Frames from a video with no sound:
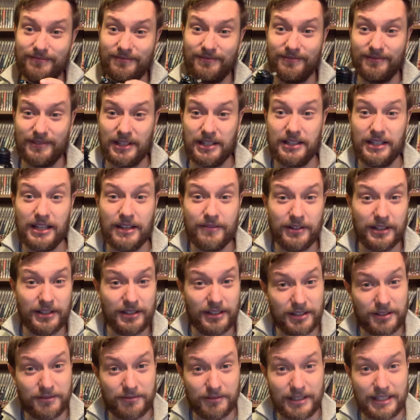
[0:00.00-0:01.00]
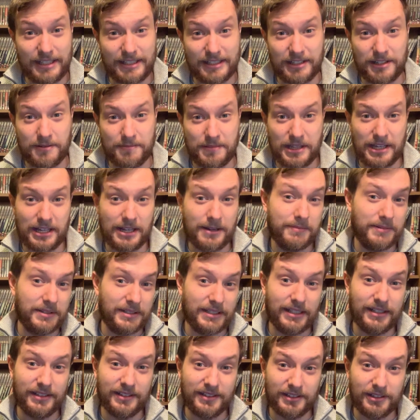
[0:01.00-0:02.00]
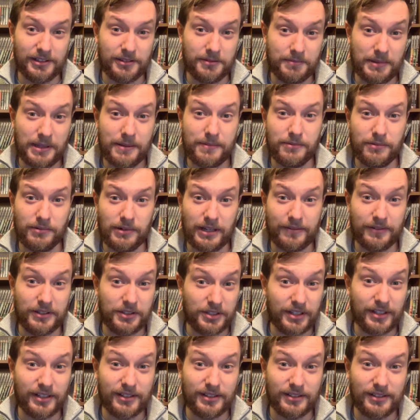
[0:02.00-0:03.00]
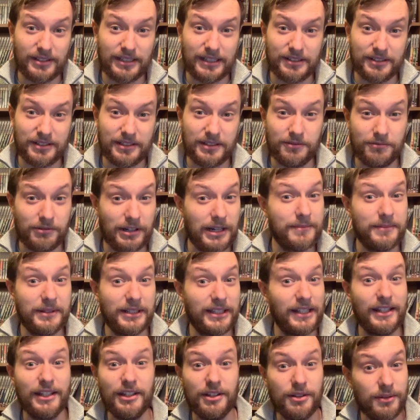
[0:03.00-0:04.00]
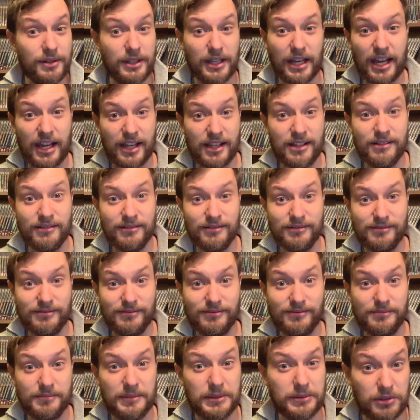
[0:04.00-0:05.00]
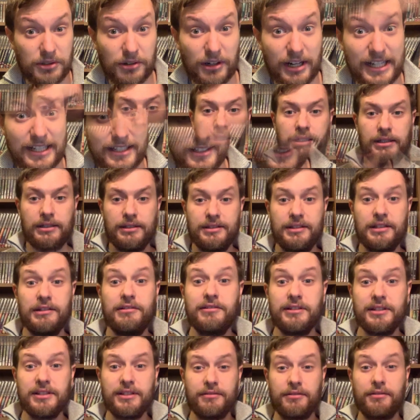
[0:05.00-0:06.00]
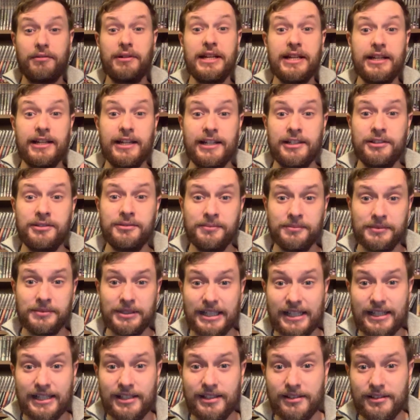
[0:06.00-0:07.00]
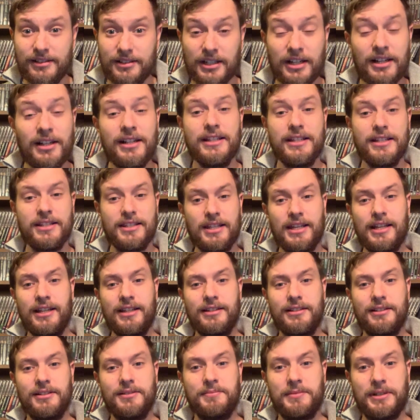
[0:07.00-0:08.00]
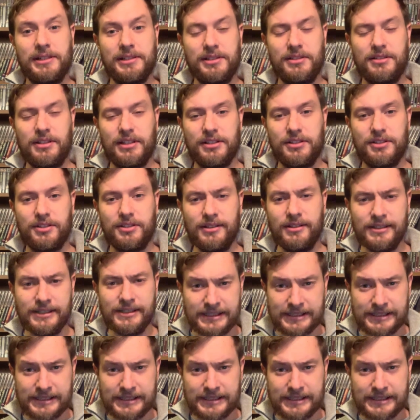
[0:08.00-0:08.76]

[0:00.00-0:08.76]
they'd give it another release in the B&M set so people will have a chance to actually grab it in the UK. It'd be great. Series 3 now, and Dalek Thay is my suggestion.